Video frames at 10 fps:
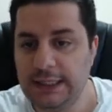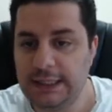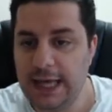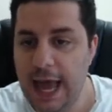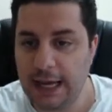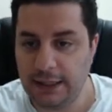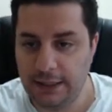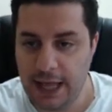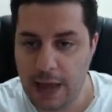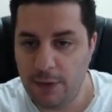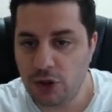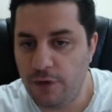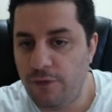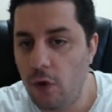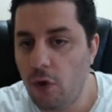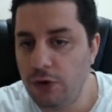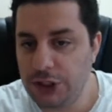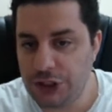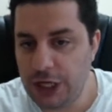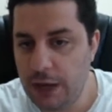attack damage of all the
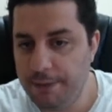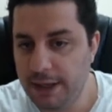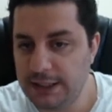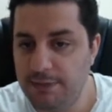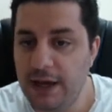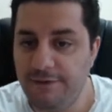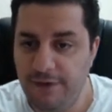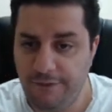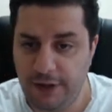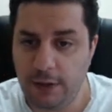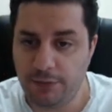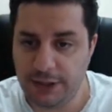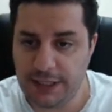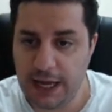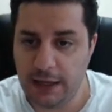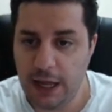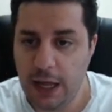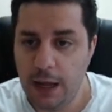champions by 15%,